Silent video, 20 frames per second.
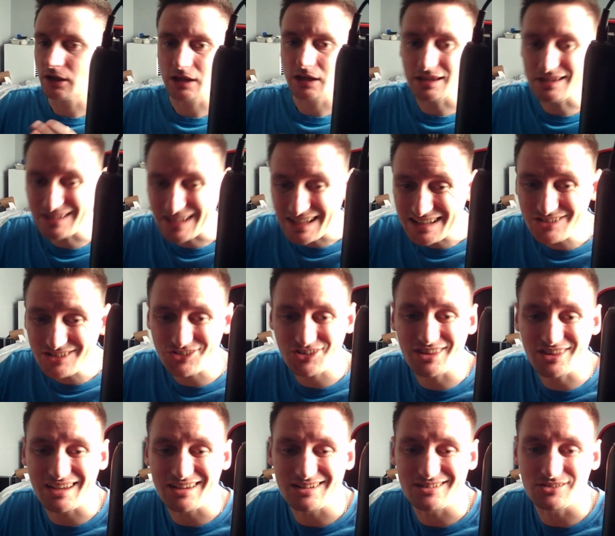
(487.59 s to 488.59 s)
He later
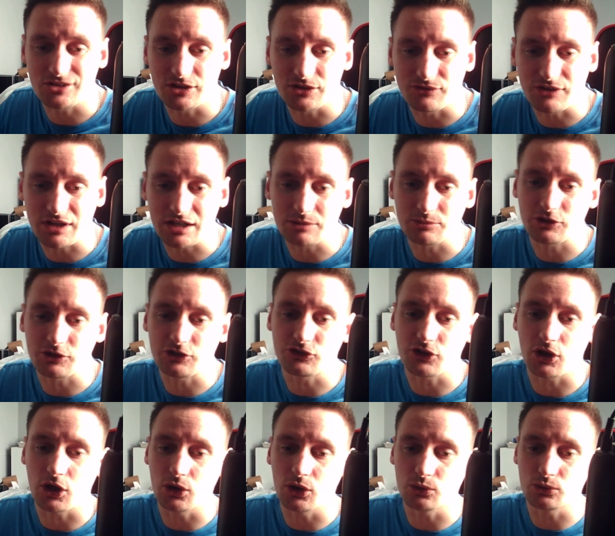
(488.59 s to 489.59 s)
then developed his
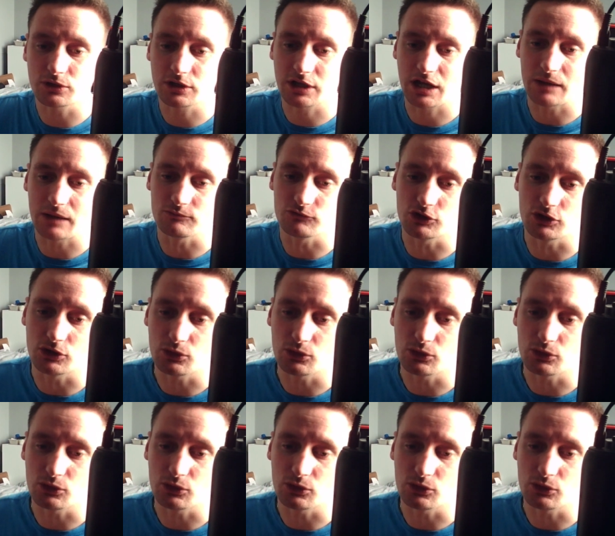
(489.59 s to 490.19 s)
own camera,